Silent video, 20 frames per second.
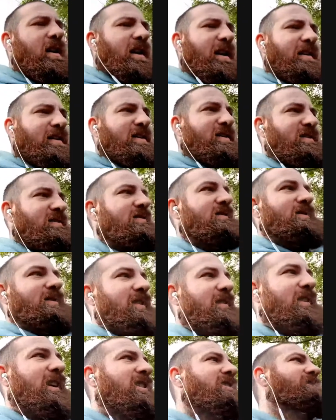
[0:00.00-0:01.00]
In
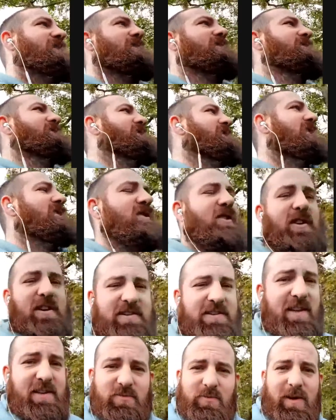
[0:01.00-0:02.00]
case you didn't notice,
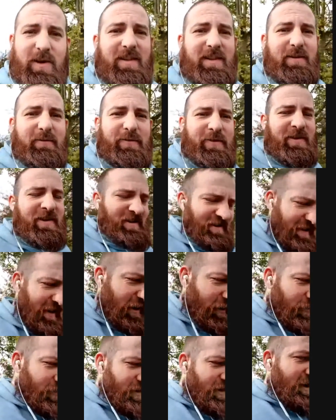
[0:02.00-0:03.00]
that's where I live
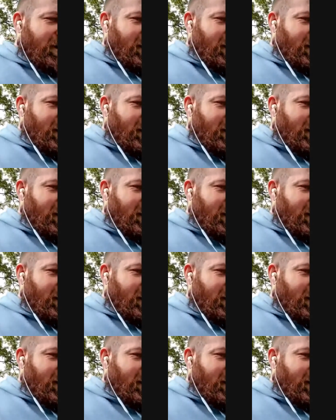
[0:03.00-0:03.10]
now.